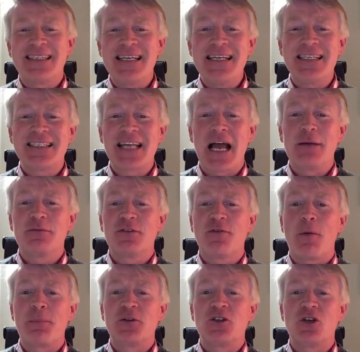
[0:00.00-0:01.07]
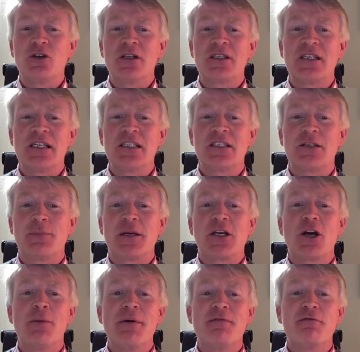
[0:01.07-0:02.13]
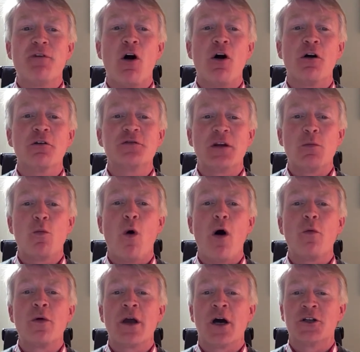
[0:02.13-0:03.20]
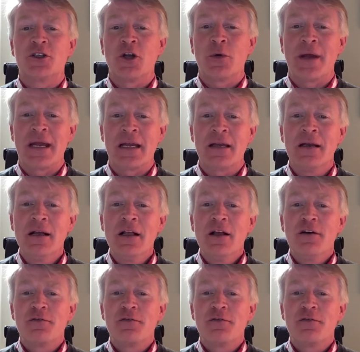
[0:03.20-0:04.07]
these types of opportunities to become involved in what we are doing